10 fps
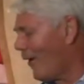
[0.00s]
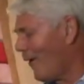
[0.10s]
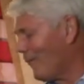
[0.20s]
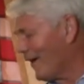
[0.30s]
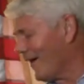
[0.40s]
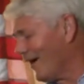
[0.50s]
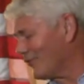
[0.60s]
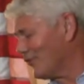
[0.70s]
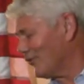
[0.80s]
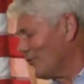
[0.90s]
Oh my
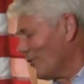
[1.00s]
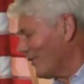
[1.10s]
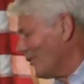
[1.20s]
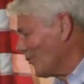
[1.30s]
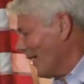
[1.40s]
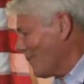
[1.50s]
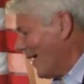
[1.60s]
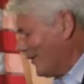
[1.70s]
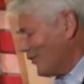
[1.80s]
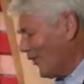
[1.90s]
gosh, you ran
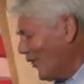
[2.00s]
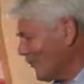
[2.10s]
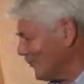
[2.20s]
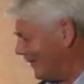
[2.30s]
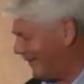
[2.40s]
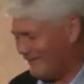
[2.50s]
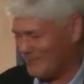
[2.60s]
back to Hershey.